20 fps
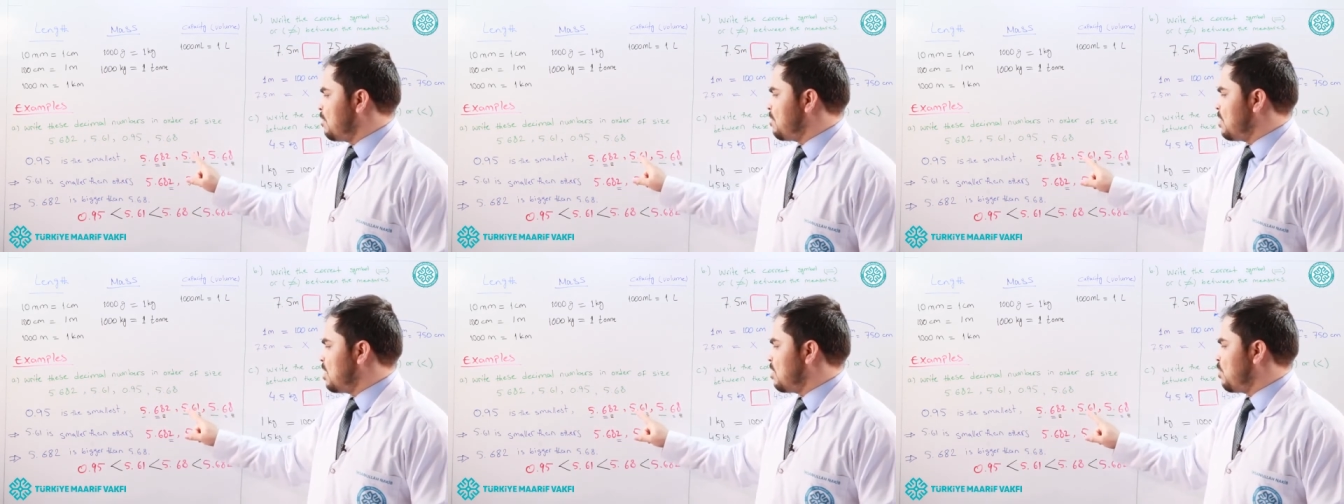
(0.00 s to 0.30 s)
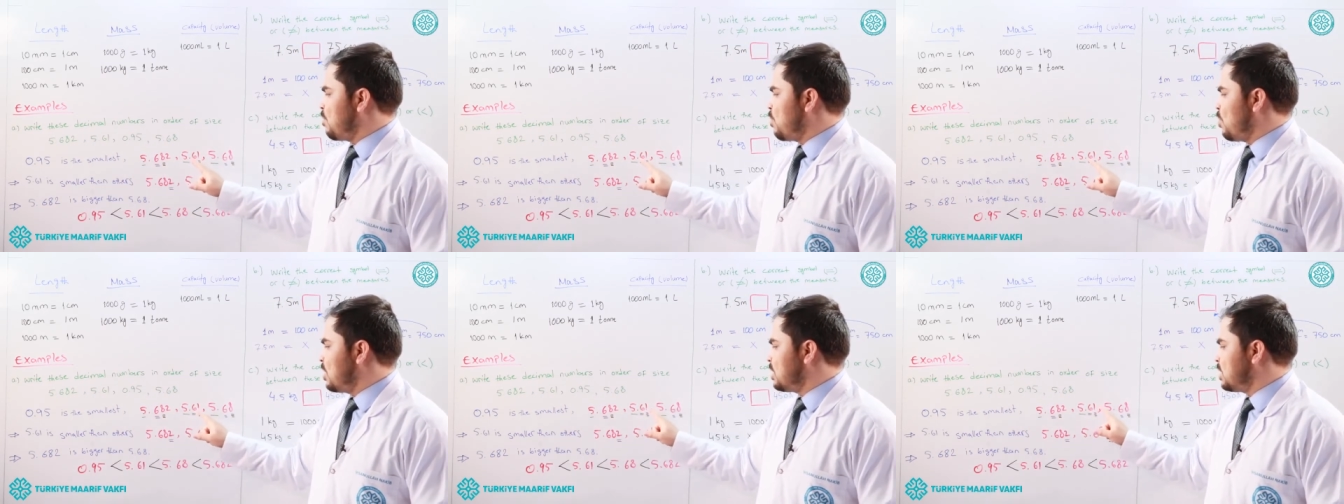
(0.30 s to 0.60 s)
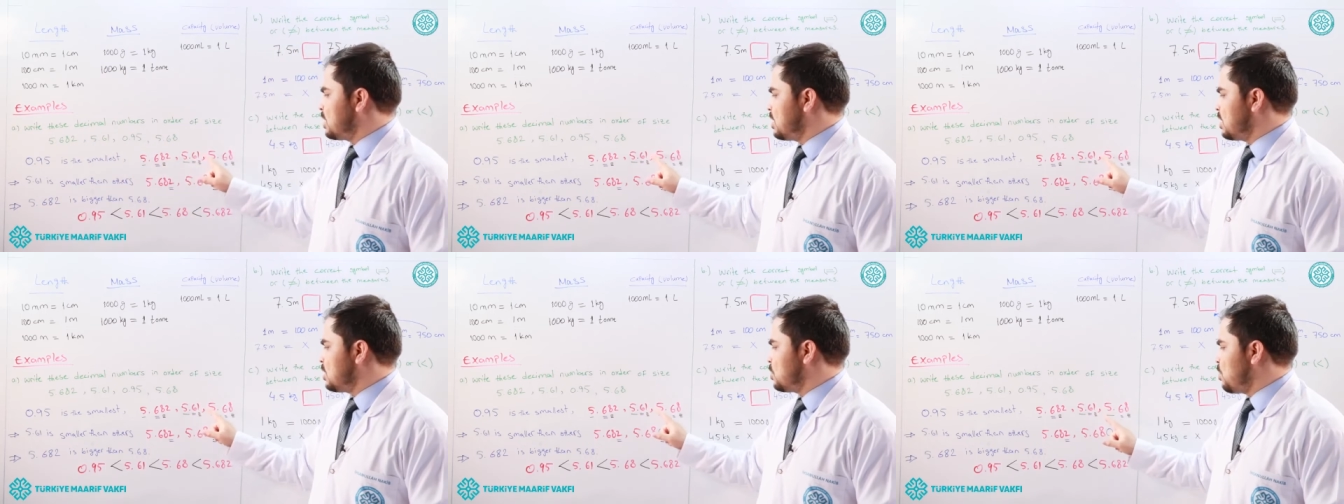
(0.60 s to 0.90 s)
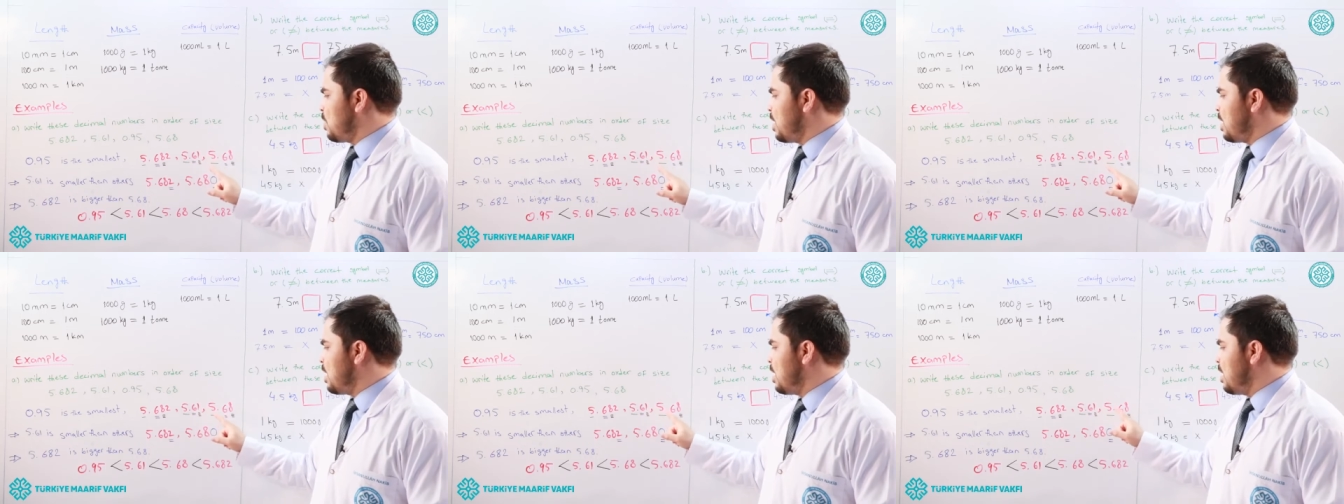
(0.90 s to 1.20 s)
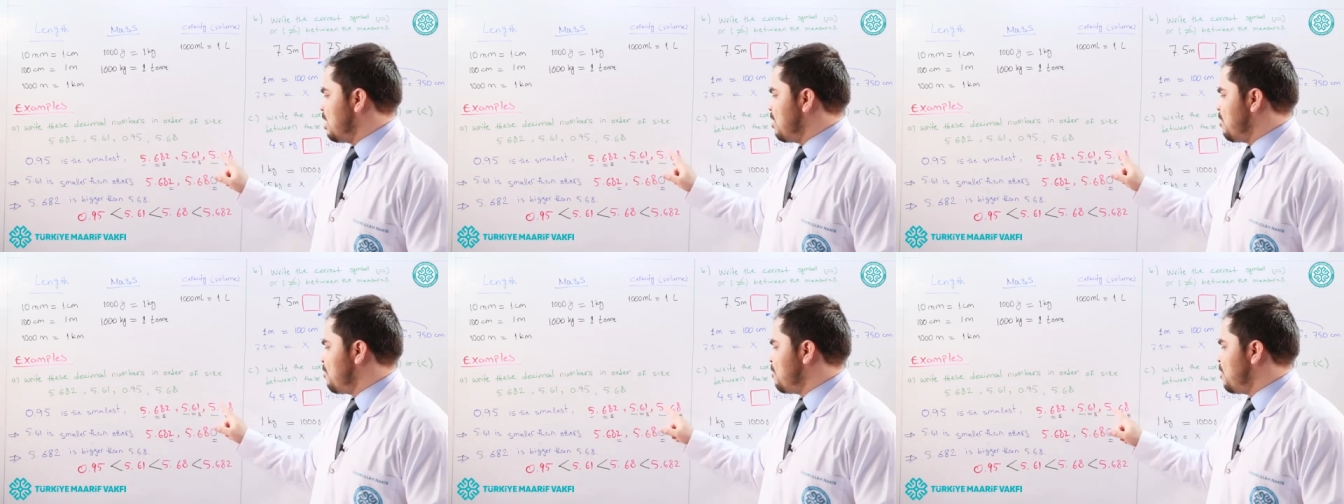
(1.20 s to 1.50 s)
5.61,
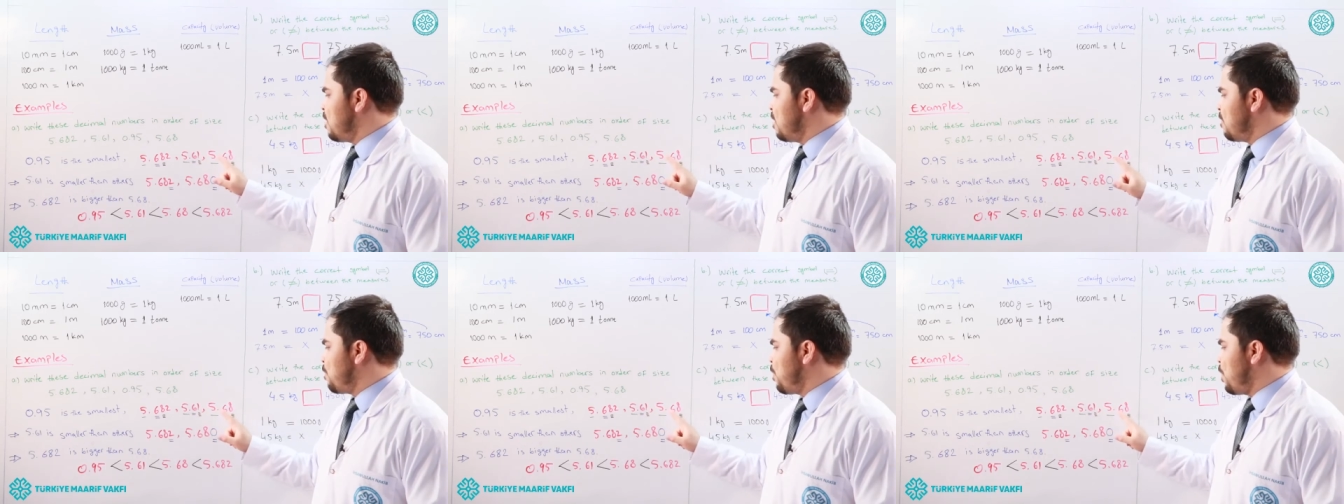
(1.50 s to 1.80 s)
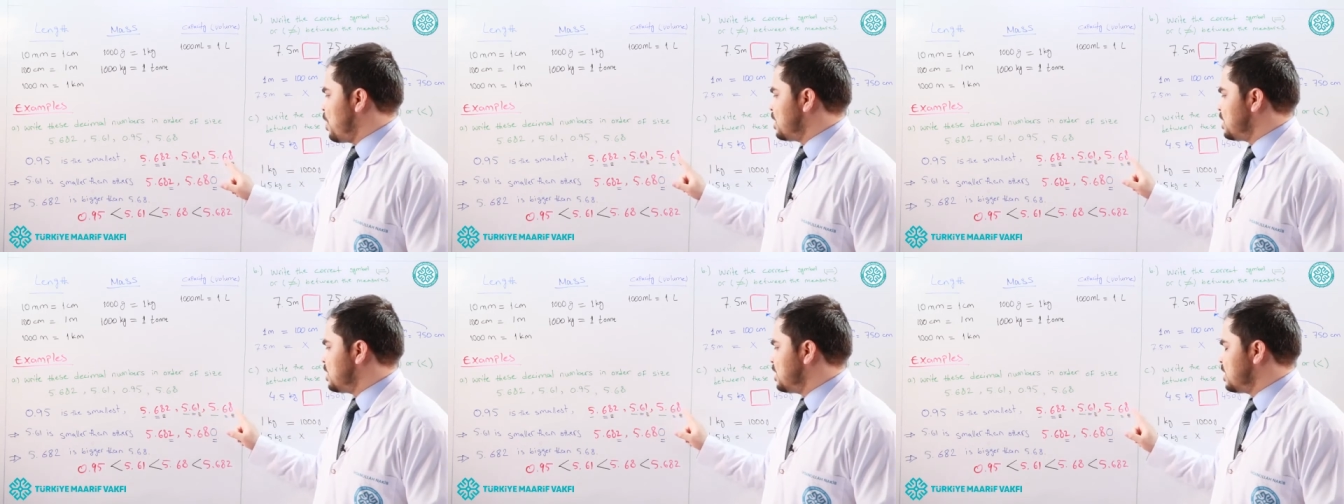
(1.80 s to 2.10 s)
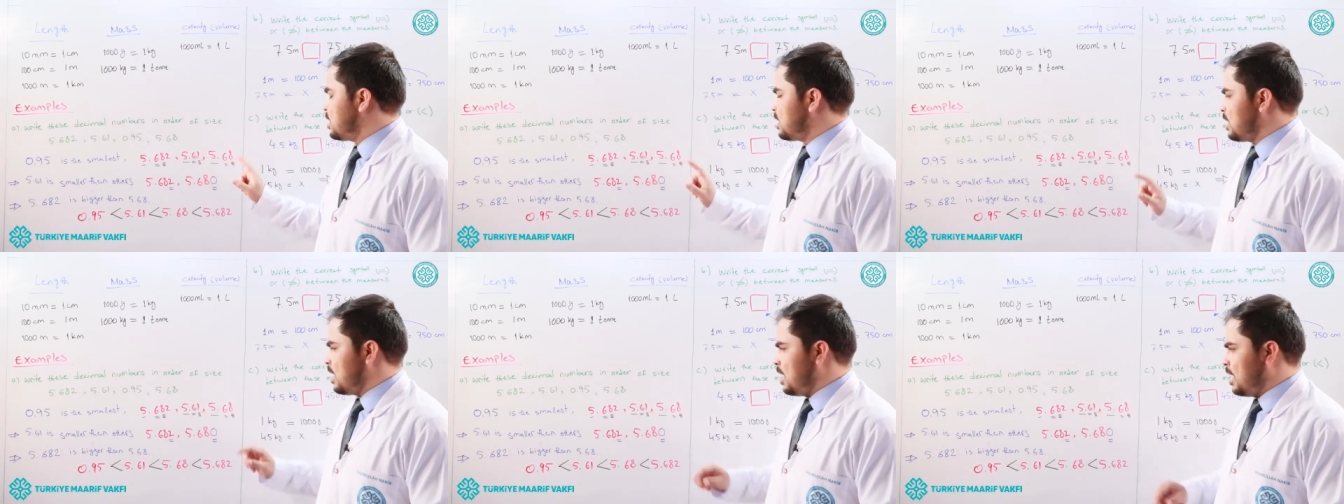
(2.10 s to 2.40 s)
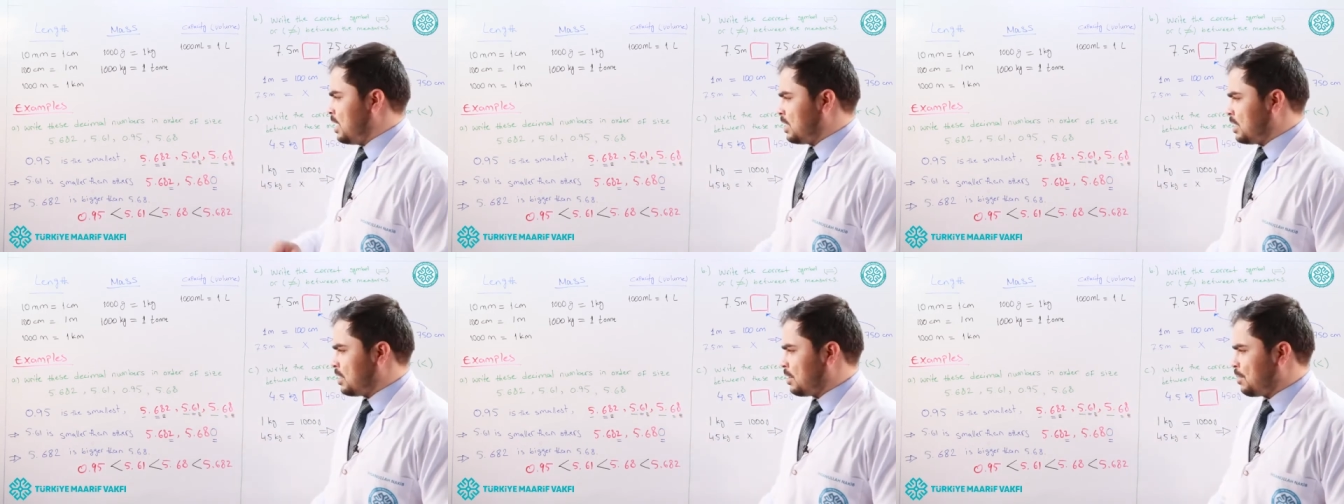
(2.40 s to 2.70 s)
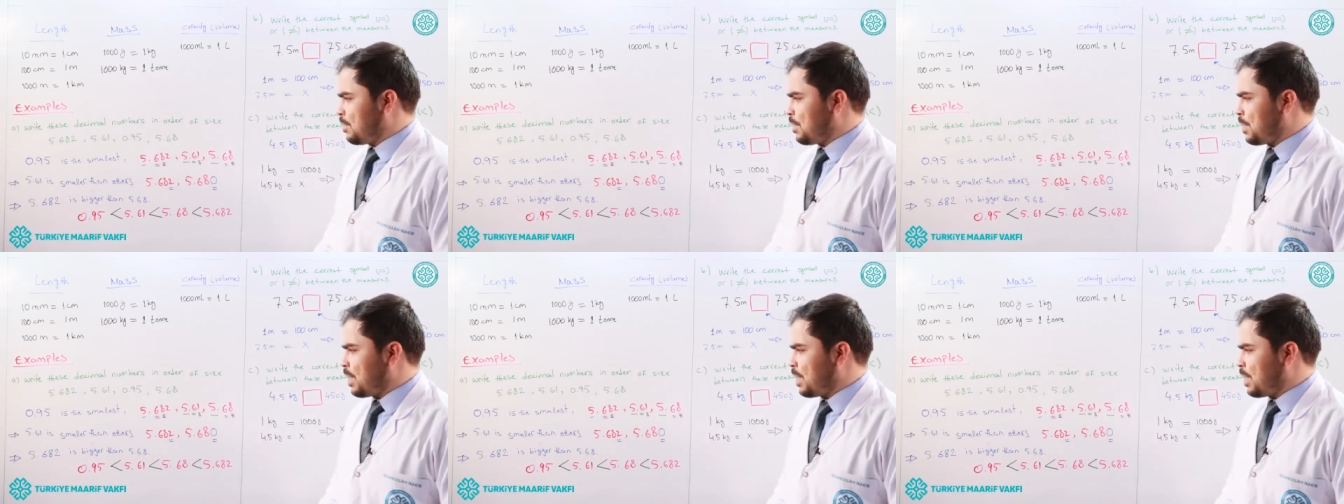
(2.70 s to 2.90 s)
5.68.